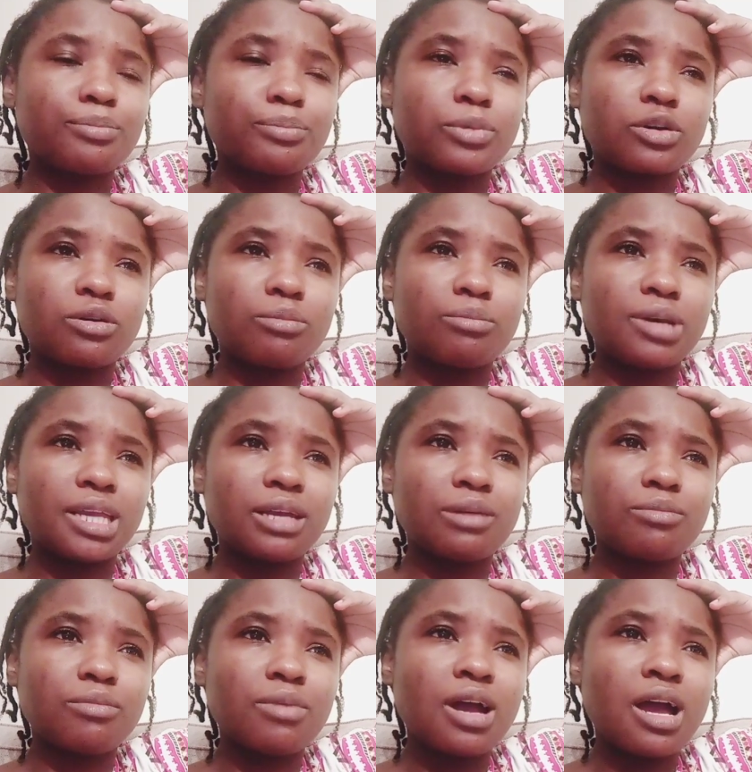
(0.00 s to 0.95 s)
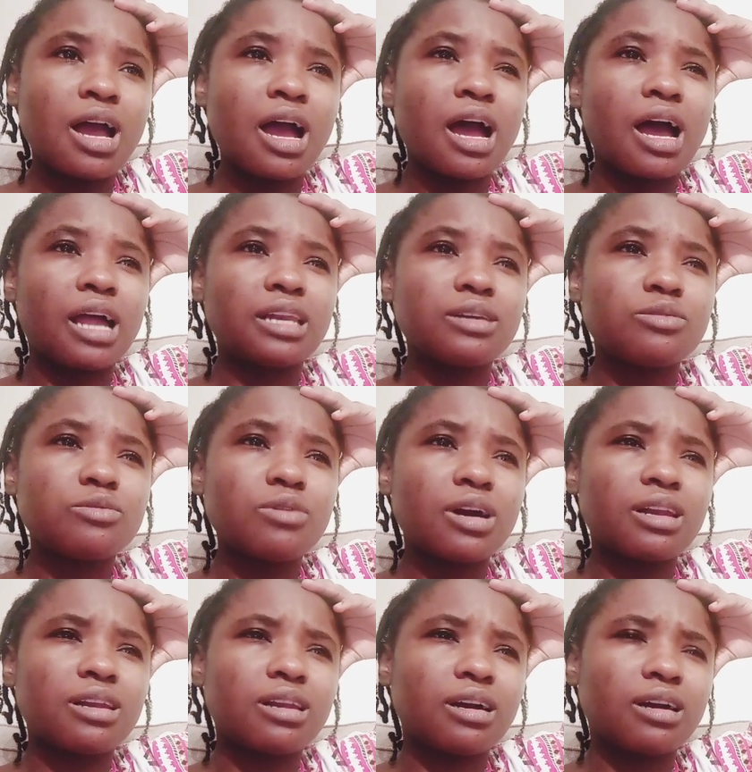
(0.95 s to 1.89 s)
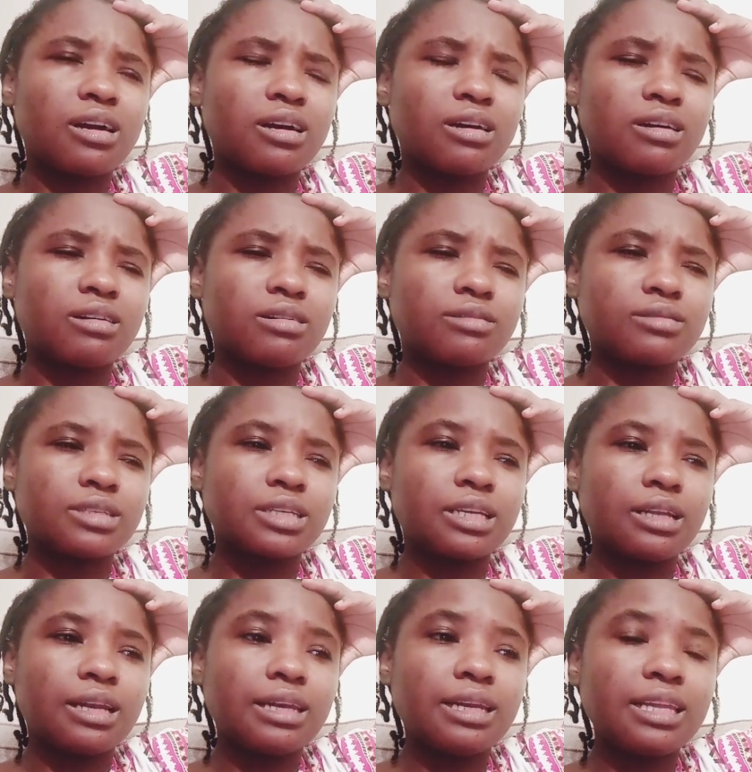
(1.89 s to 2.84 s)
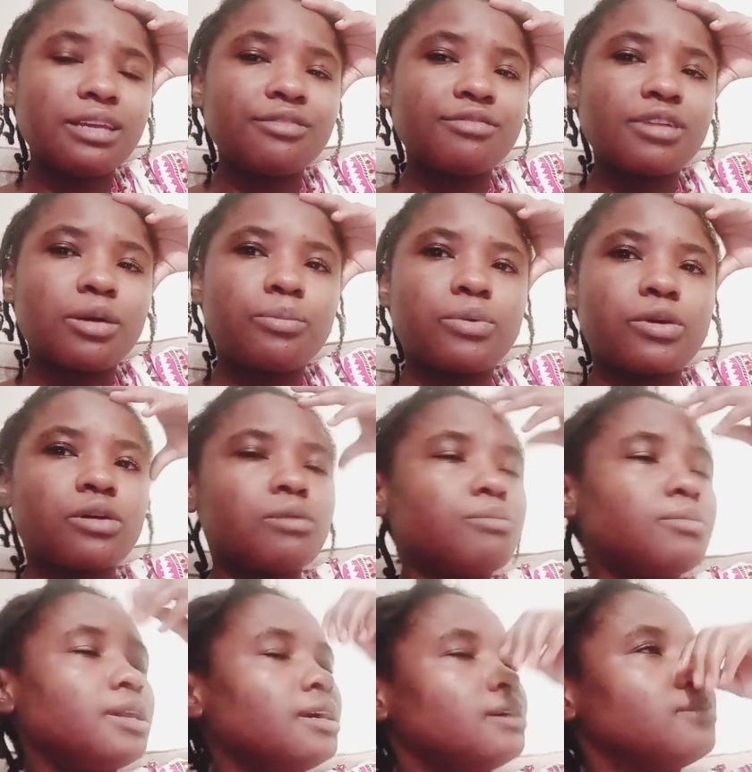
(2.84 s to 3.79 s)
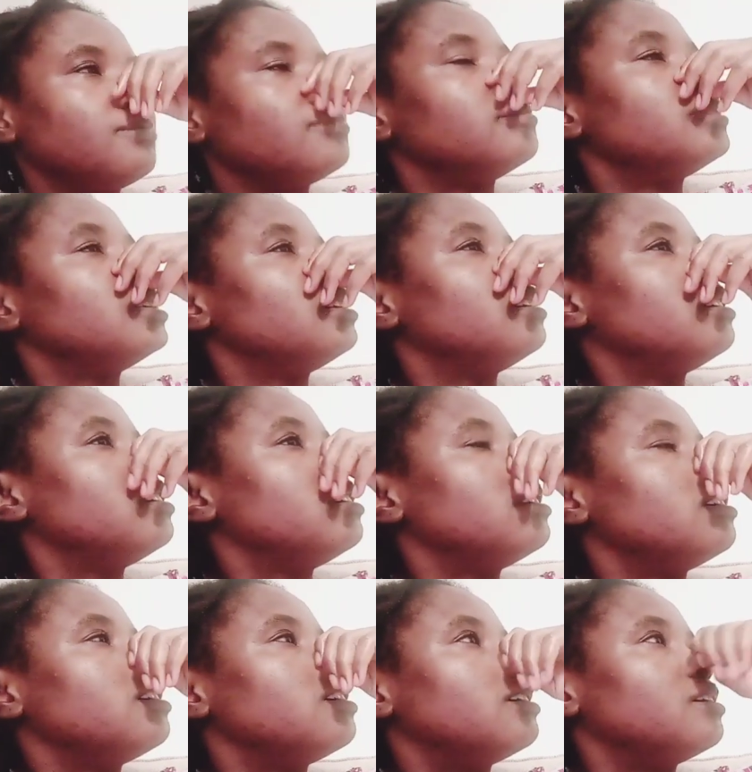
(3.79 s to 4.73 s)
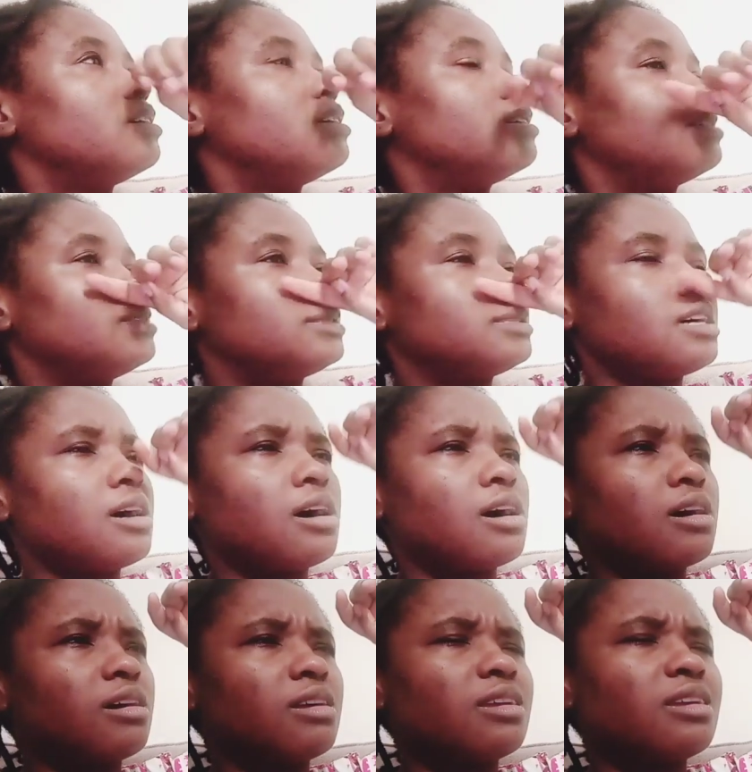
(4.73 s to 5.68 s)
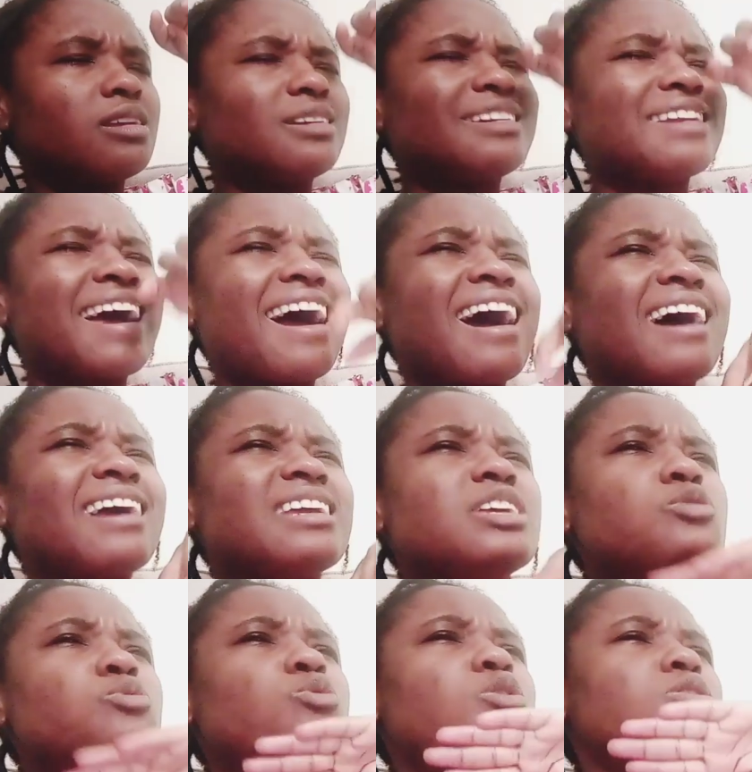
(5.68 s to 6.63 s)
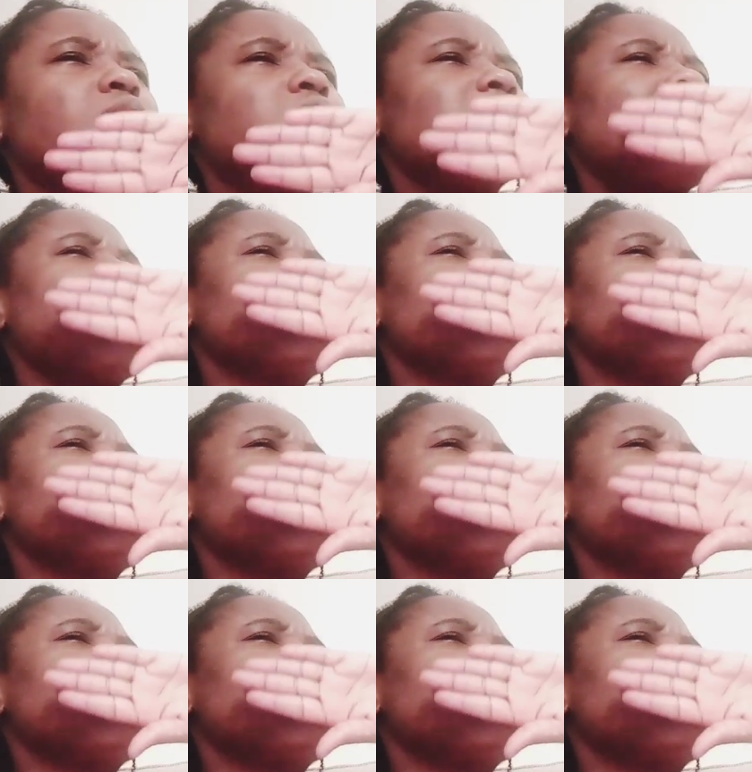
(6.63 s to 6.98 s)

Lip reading: problem, alikuwa na liver problem, and na he was